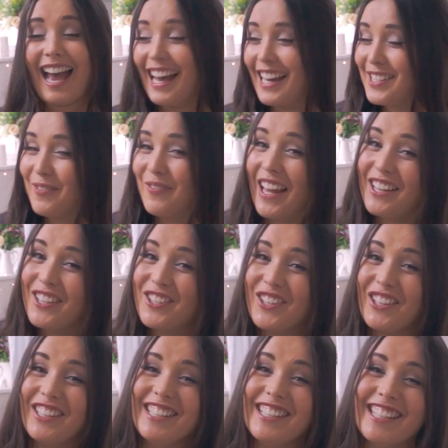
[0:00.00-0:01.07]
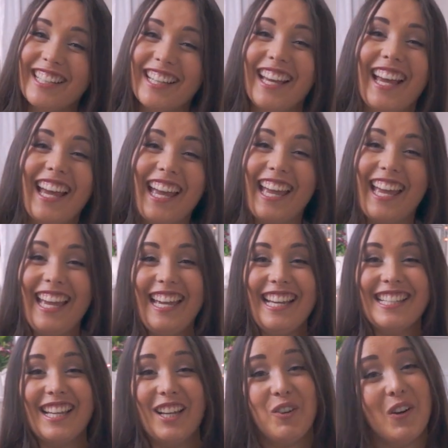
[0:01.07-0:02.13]
As mentioned, it
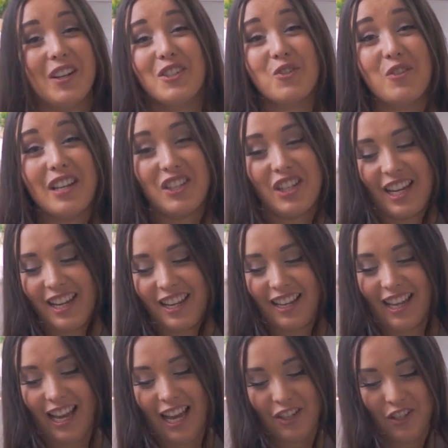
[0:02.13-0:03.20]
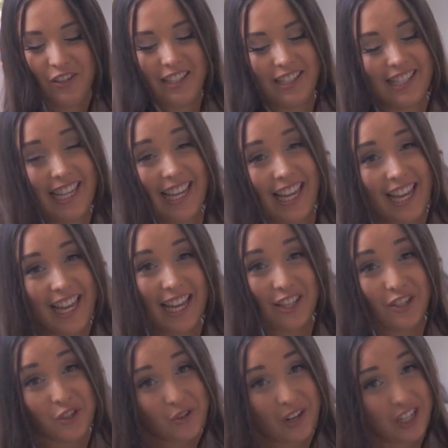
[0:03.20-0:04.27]
is quite stretchy. As you can see here,
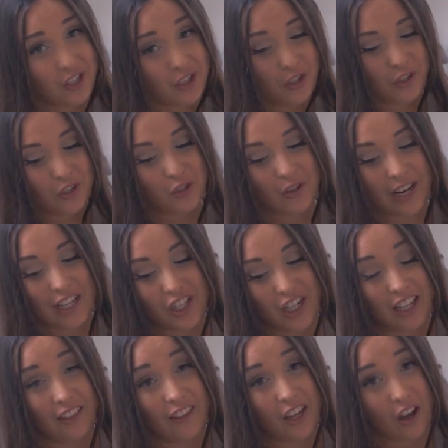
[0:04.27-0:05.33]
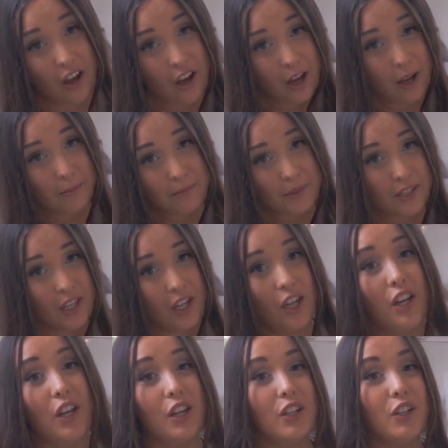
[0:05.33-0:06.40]
good stretch in the arms,
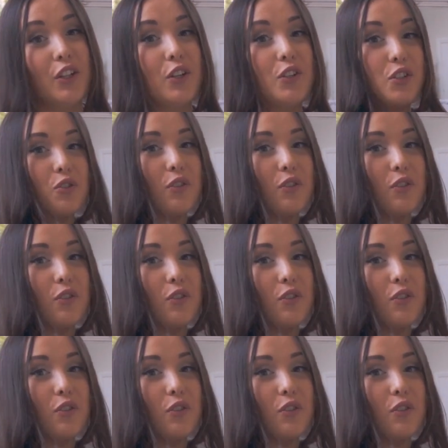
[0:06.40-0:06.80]
good